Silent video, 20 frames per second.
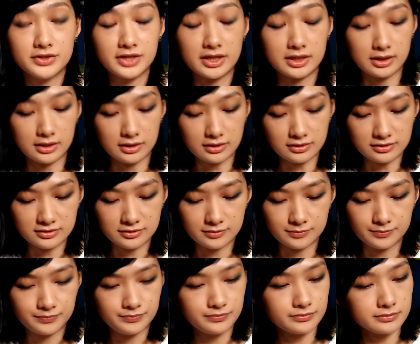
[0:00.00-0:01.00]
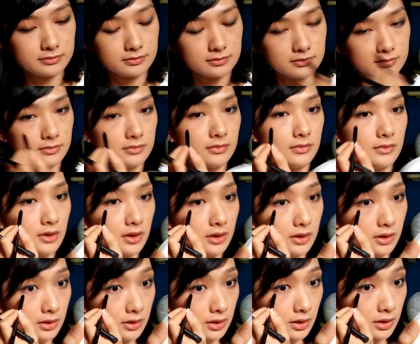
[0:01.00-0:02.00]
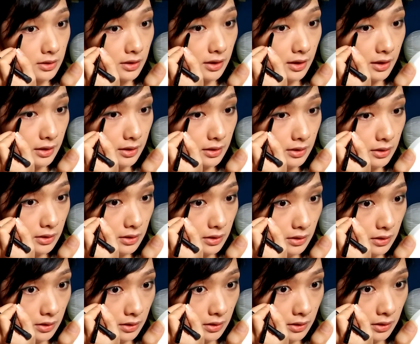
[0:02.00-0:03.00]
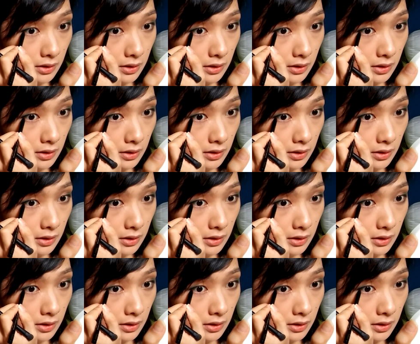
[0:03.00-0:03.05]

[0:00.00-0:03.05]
So it looks like this. And the other eye.